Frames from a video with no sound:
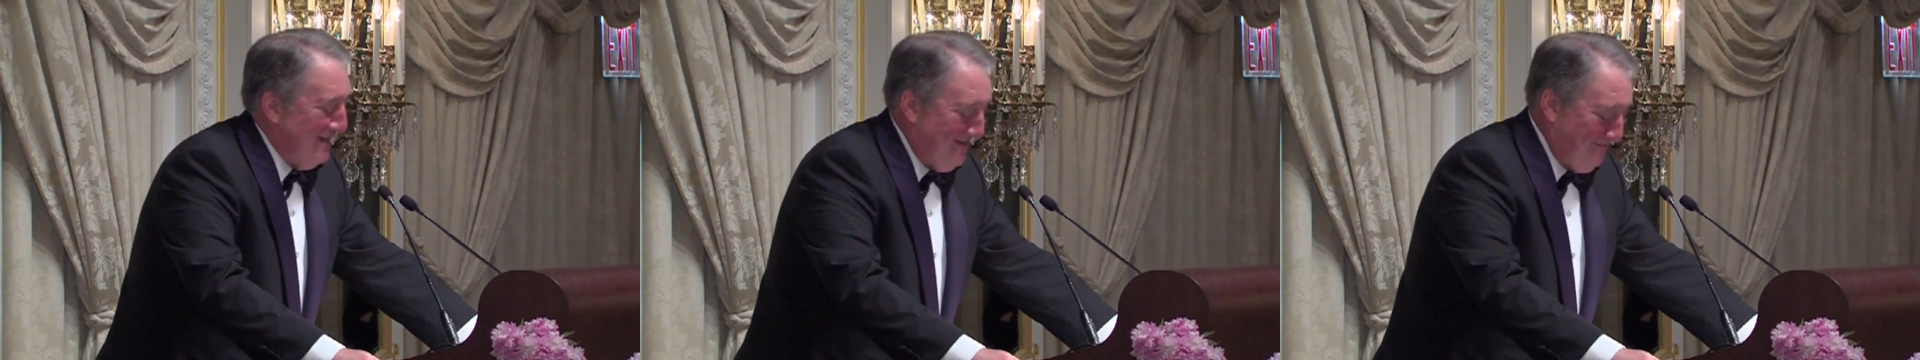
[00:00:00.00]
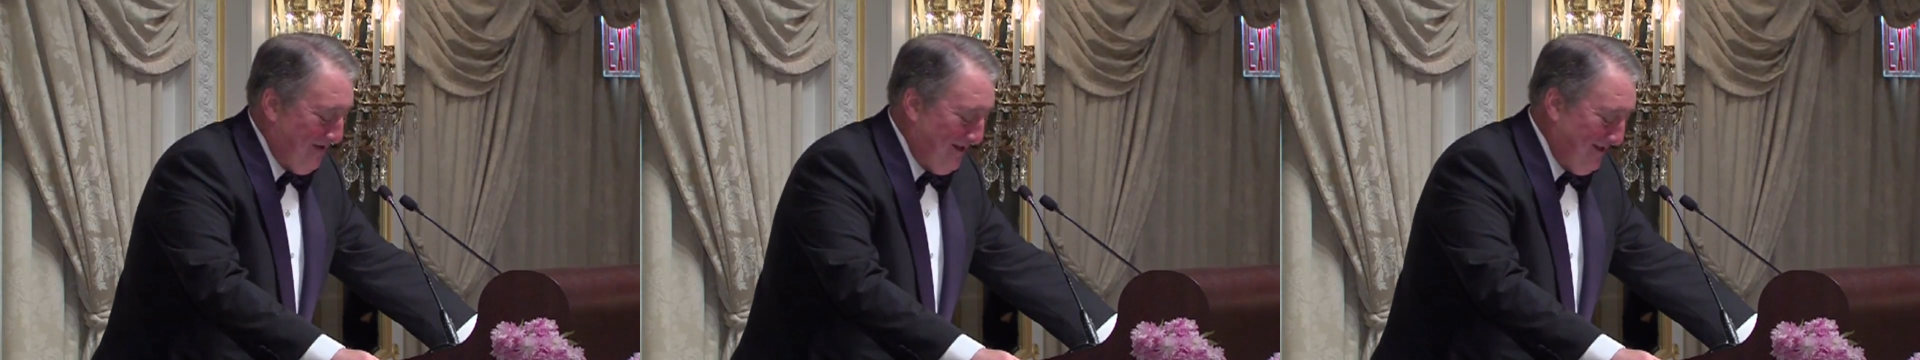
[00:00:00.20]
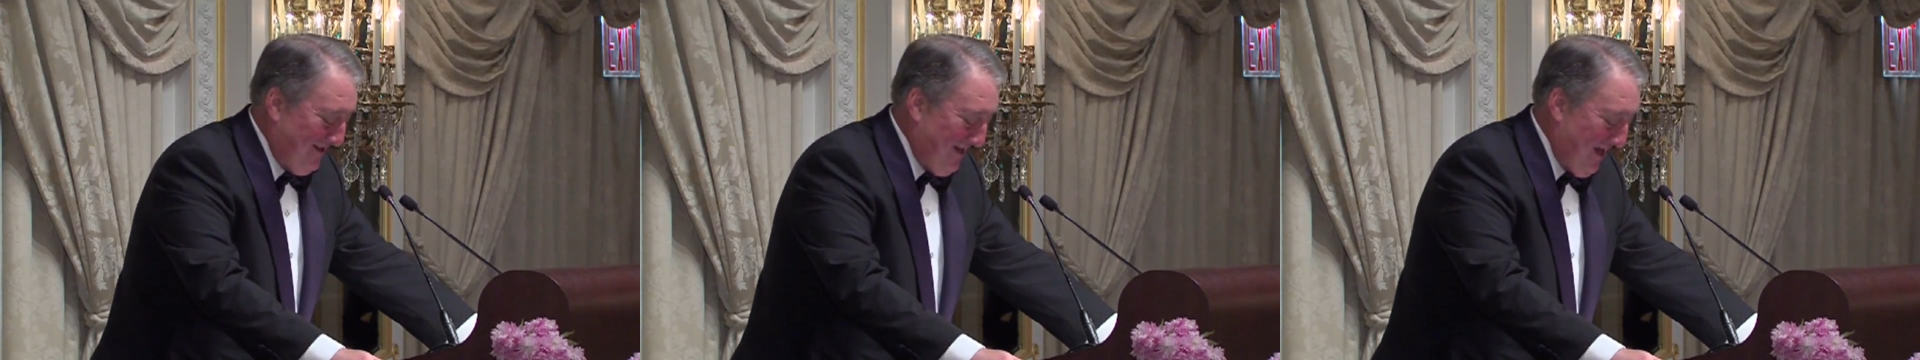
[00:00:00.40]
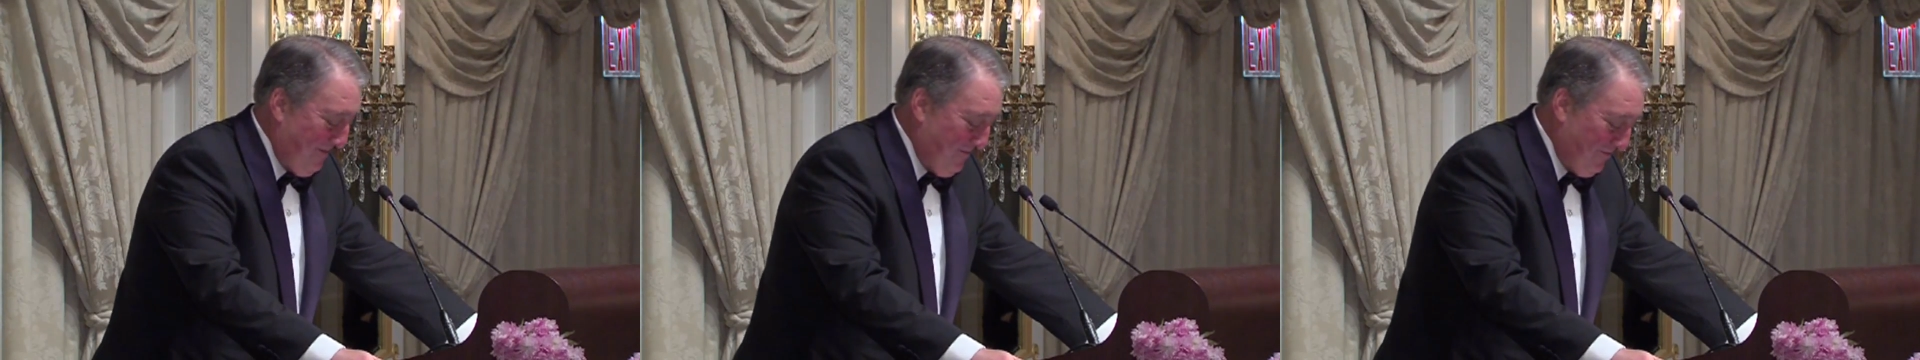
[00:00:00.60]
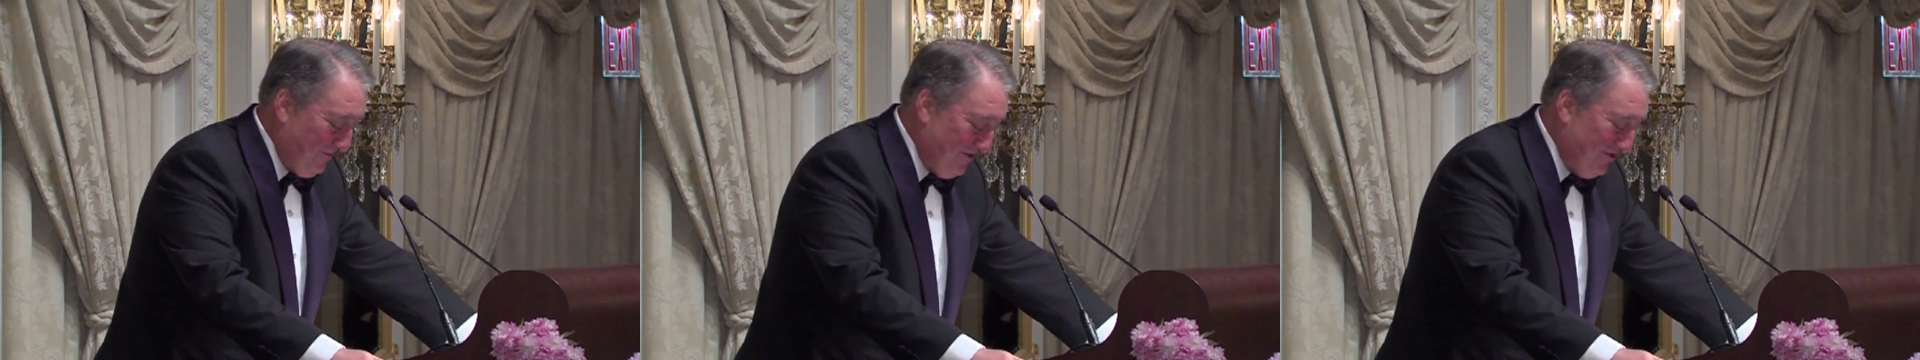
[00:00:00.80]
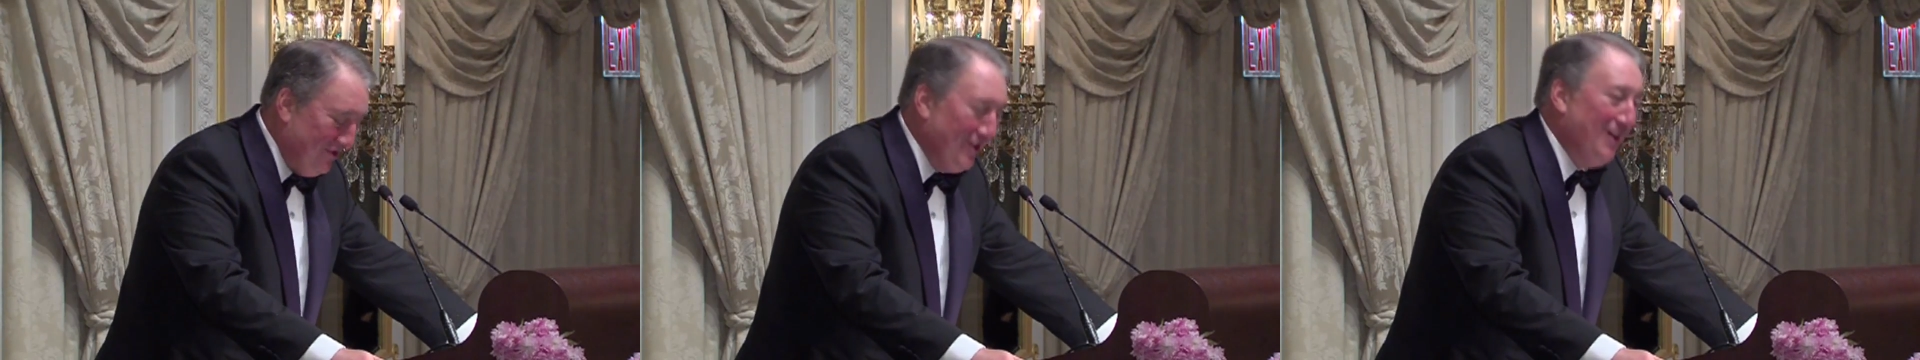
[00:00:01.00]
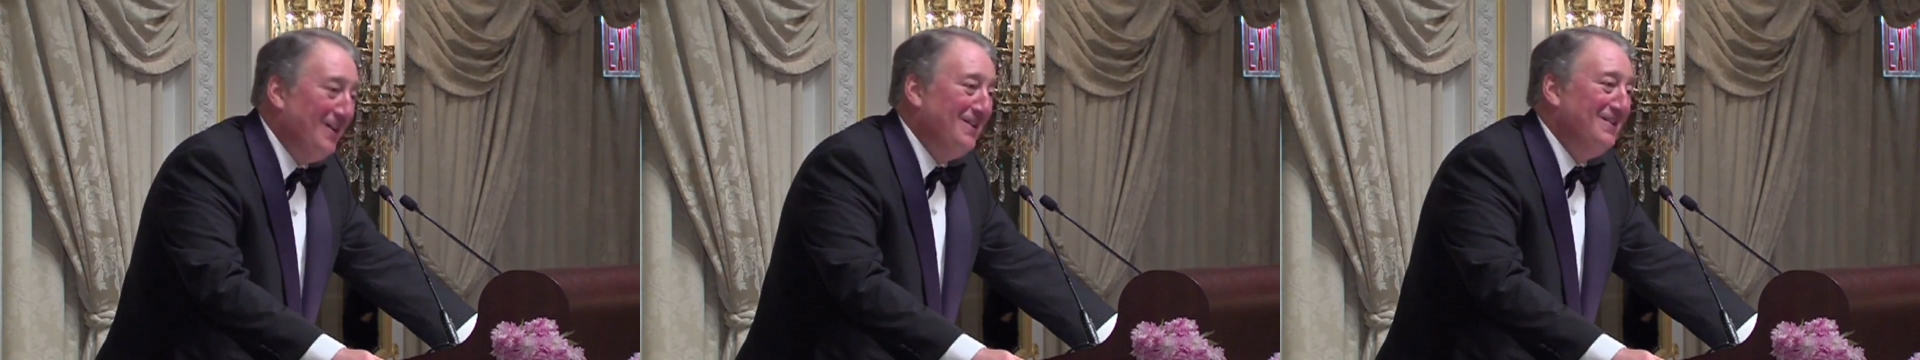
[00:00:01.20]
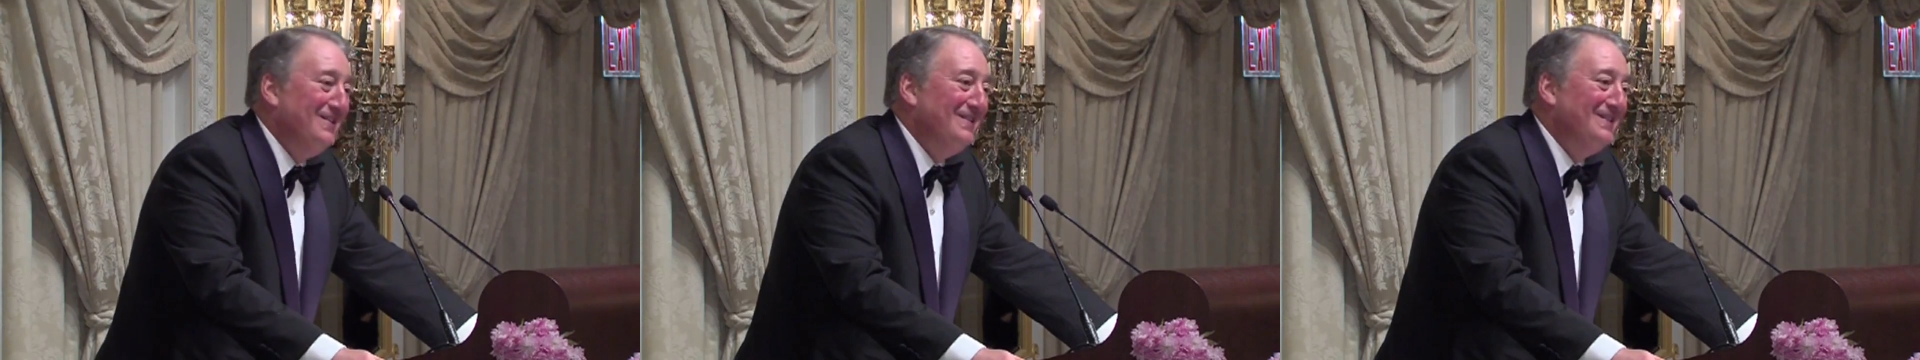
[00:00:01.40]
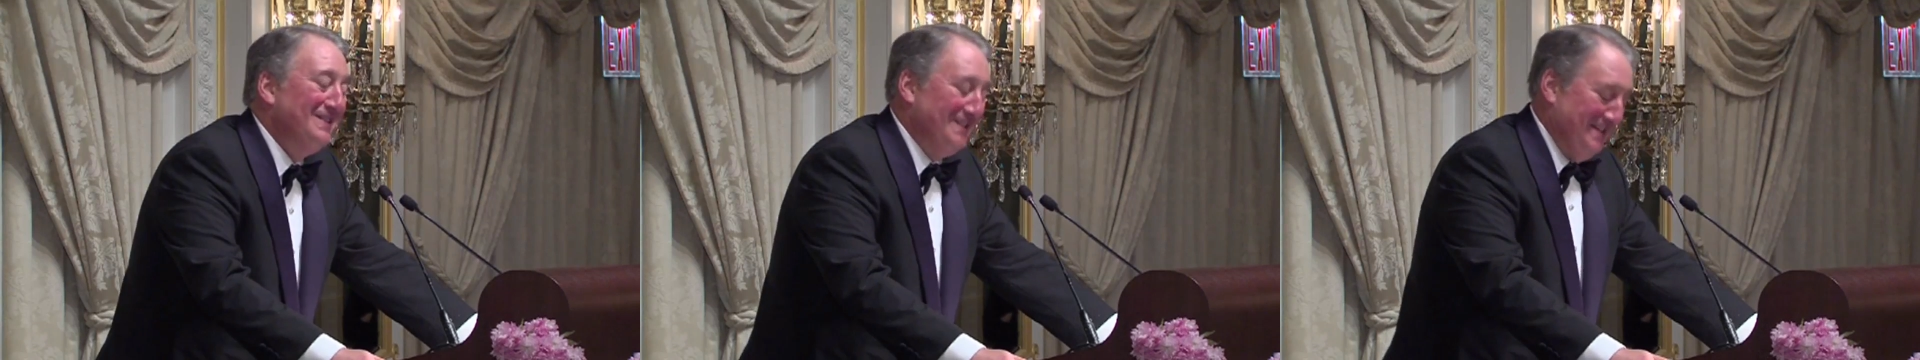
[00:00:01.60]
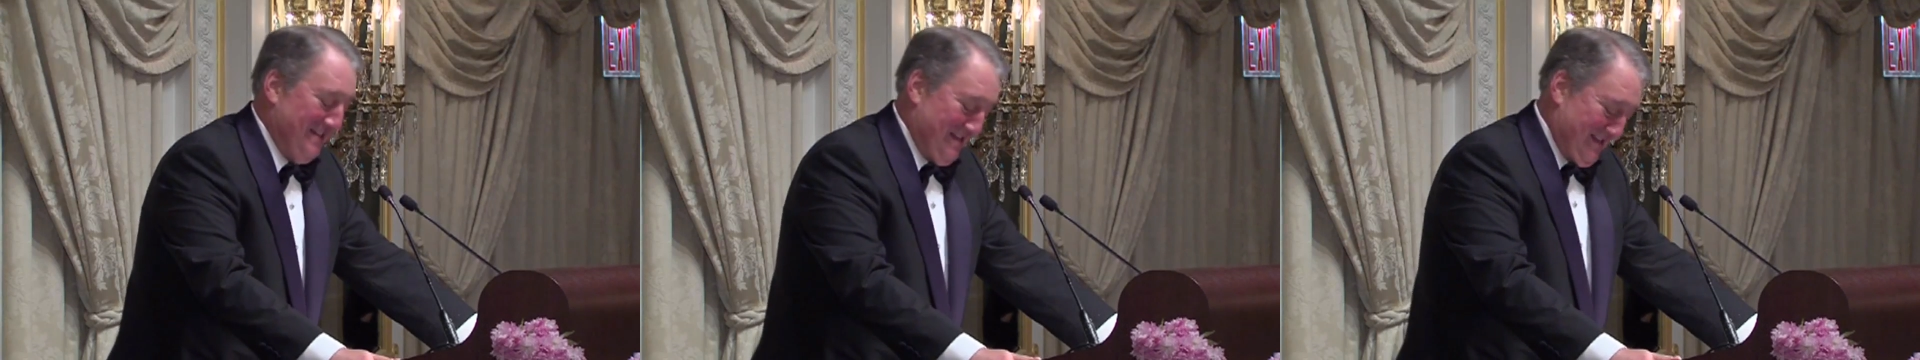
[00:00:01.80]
And by the time it was done,